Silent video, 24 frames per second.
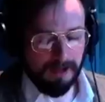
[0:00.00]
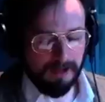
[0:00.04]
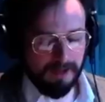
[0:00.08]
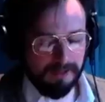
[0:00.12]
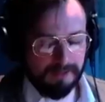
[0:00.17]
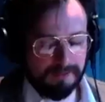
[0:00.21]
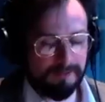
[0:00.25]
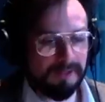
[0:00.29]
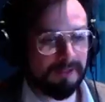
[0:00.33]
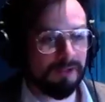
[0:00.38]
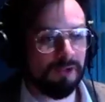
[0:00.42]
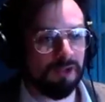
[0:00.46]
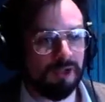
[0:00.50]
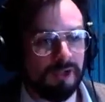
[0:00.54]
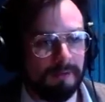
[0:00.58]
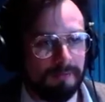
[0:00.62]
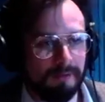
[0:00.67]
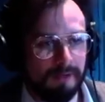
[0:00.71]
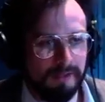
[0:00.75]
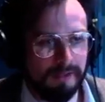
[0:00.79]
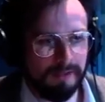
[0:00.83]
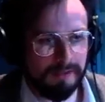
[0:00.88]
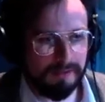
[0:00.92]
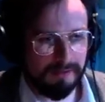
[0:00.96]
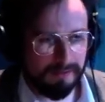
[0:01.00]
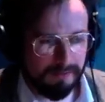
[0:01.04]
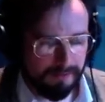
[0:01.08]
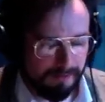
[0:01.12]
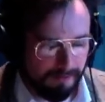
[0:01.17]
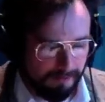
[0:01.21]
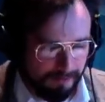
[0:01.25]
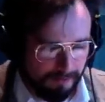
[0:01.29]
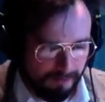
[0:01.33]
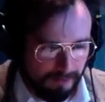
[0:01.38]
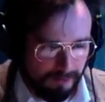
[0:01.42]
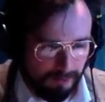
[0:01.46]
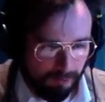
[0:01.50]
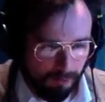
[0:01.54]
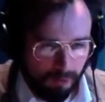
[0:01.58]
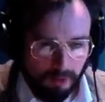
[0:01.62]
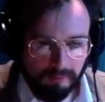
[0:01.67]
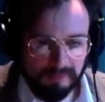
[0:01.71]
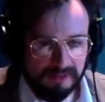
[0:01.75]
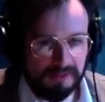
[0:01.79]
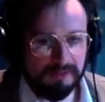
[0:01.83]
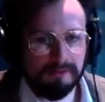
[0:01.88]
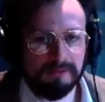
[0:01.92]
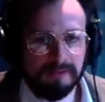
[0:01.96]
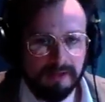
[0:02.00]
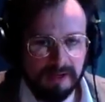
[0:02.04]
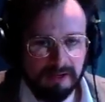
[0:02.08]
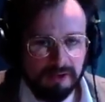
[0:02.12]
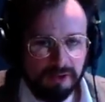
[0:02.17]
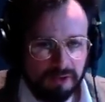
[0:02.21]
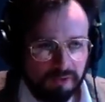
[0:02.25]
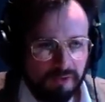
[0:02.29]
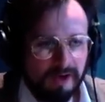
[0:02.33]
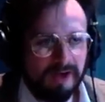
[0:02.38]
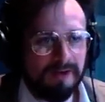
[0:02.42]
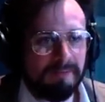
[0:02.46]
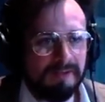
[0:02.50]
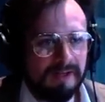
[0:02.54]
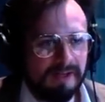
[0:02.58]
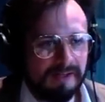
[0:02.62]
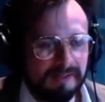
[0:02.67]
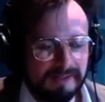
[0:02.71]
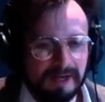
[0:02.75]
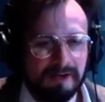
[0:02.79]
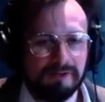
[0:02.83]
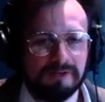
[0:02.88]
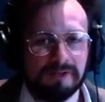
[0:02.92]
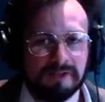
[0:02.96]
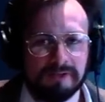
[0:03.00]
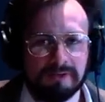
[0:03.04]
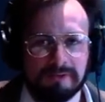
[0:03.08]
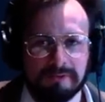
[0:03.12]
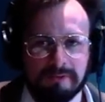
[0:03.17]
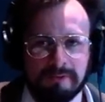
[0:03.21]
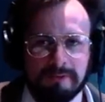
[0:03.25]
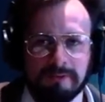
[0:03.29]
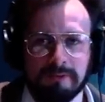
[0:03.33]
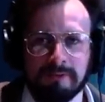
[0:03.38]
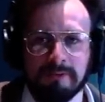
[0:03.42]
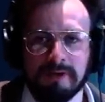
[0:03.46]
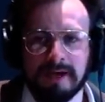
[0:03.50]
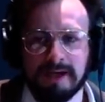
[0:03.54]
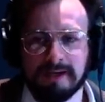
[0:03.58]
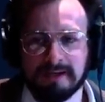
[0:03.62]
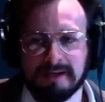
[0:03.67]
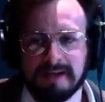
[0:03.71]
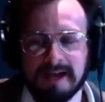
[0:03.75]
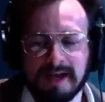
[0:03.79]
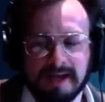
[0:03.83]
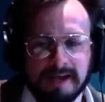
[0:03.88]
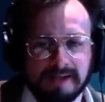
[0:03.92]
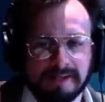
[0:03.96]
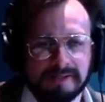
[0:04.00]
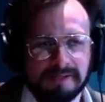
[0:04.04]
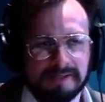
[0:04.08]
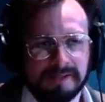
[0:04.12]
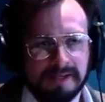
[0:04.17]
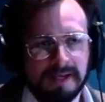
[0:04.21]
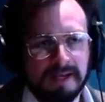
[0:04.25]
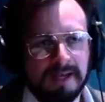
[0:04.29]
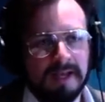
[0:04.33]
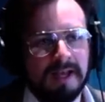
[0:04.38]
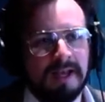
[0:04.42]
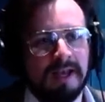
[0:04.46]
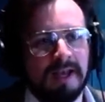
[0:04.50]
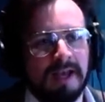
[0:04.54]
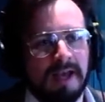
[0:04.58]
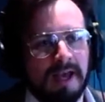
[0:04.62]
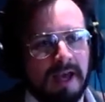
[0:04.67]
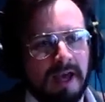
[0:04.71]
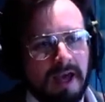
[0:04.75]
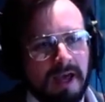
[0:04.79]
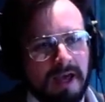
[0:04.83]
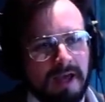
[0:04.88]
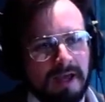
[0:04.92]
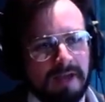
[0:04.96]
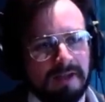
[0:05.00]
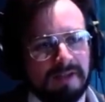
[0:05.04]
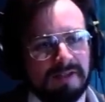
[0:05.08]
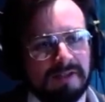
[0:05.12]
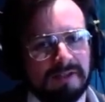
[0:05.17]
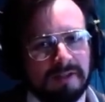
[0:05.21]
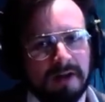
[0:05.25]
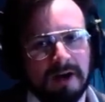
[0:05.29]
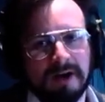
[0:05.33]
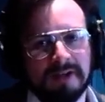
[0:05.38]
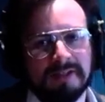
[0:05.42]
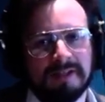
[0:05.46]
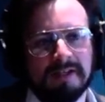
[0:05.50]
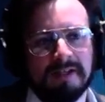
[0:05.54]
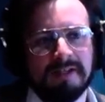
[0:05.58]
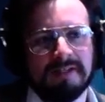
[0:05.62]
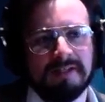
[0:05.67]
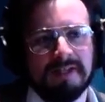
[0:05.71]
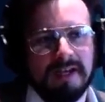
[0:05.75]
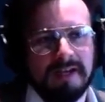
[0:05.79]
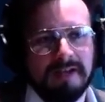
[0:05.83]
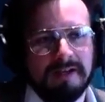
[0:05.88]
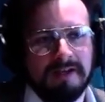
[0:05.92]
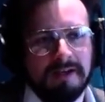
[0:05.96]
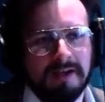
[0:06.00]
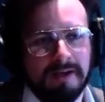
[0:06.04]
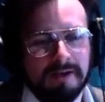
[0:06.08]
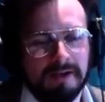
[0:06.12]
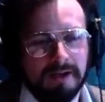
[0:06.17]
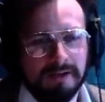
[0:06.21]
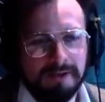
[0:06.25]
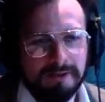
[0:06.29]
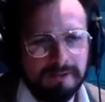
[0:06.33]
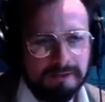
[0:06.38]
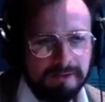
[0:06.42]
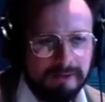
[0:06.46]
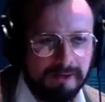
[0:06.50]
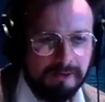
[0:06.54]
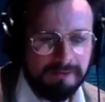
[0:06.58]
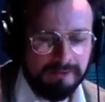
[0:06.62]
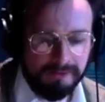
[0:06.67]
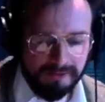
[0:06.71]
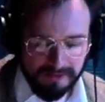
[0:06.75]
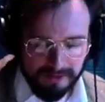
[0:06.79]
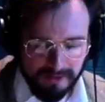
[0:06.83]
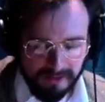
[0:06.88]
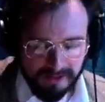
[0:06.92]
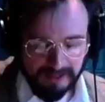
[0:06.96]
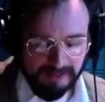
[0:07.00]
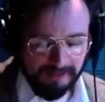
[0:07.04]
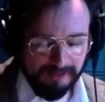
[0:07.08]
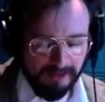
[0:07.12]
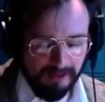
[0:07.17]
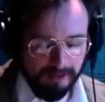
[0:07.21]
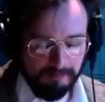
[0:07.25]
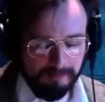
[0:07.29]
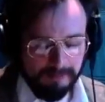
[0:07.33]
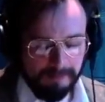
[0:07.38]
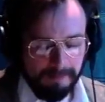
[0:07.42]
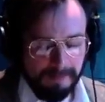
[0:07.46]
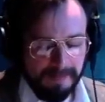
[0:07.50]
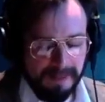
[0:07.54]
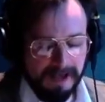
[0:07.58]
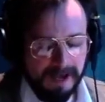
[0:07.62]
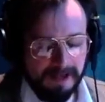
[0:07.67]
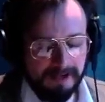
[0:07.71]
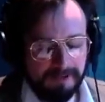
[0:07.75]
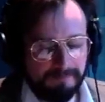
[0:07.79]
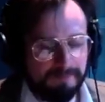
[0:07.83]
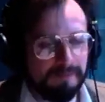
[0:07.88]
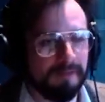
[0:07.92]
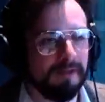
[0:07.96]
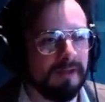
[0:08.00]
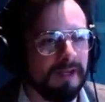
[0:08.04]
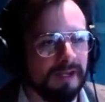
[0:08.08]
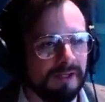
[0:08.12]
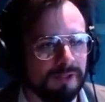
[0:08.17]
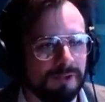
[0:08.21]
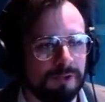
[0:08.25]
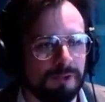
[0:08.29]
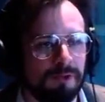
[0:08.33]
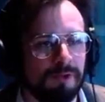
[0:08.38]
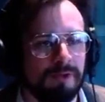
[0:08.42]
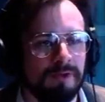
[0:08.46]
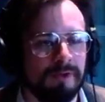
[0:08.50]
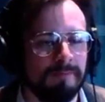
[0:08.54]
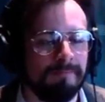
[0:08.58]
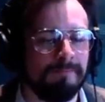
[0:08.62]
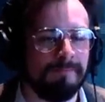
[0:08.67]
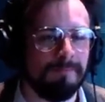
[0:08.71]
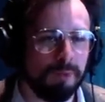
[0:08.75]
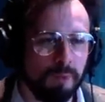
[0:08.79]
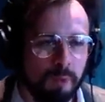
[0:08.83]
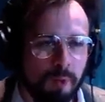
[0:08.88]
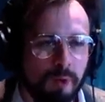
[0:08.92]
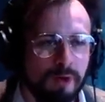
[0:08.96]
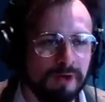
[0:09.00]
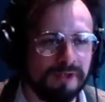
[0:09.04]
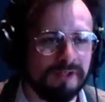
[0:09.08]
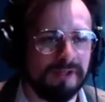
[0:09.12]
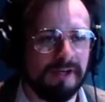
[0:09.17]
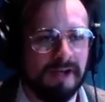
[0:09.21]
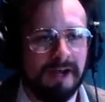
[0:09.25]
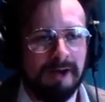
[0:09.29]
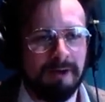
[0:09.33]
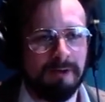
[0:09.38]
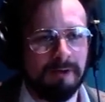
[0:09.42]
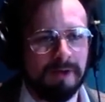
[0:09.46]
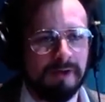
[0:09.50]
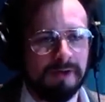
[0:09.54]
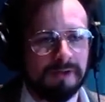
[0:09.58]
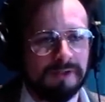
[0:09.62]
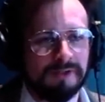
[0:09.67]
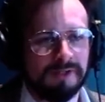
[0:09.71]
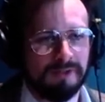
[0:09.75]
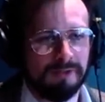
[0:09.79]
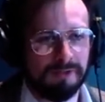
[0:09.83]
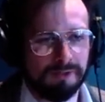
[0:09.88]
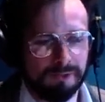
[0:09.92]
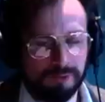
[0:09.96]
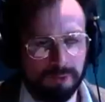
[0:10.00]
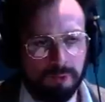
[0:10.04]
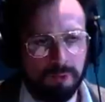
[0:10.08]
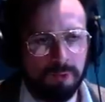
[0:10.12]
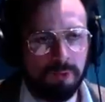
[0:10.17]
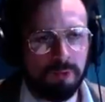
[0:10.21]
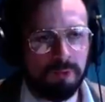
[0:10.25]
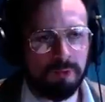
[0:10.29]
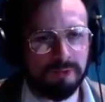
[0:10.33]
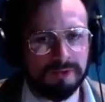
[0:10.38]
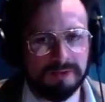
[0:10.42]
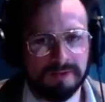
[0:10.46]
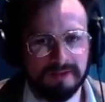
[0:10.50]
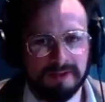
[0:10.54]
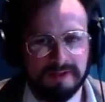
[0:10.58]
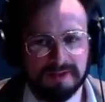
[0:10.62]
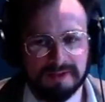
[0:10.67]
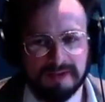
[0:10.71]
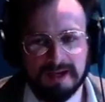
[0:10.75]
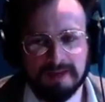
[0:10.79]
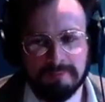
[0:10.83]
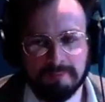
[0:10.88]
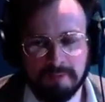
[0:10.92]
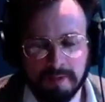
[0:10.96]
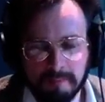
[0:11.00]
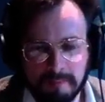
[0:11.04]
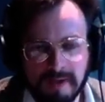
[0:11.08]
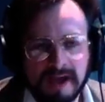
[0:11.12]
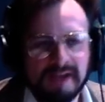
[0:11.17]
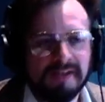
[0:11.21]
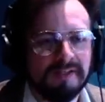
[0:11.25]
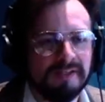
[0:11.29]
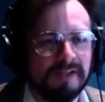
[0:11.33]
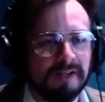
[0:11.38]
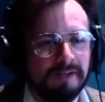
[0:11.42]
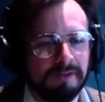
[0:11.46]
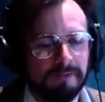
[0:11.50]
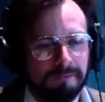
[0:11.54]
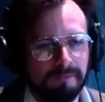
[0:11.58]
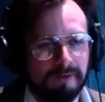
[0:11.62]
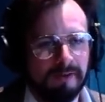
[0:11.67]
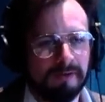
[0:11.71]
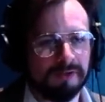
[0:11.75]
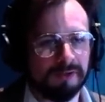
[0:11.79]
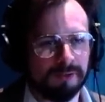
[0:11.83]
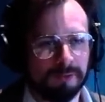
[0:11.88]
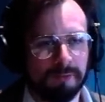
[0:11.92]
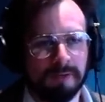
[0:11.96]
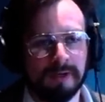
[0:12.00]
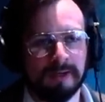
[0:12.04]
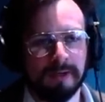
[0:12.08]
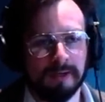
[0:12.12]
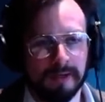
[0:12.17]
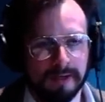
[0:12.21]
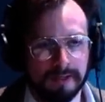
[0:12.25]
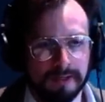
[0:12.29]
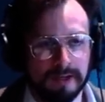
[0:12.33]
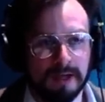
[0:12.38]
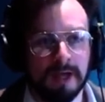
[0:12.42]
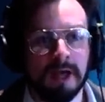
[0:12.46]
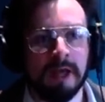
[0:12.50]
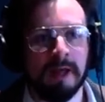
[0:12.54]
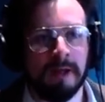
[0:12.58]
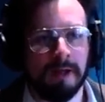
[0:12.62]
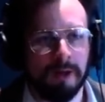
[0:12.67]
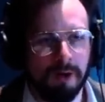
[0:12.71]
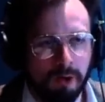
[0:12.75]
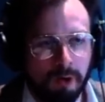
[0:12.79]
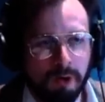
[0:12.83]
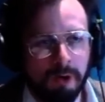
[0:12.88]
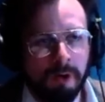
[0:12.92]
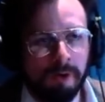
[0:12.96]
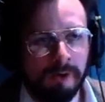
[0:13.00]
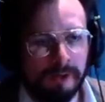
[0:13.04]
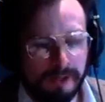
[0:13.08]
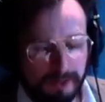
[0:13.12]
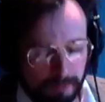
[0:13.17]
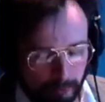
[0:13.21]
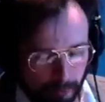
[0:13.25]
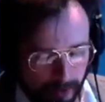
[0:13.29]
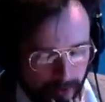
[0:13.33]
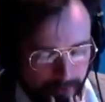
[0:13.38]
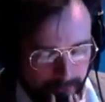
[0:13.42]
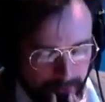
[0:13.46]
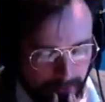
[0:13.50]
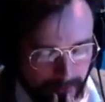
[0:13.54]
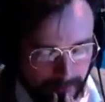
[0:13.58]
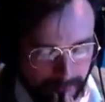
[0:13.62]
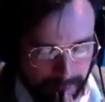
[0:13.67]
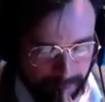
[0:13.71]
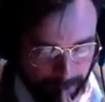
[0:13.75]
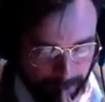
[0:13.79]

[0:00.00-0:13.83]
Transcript: Sebastian Schipper and his, you know, obviously incredibly talented crew and cast started in an underground nightclub, and then for the next 2.25 hours told this kind of romantic thriller storyline all in one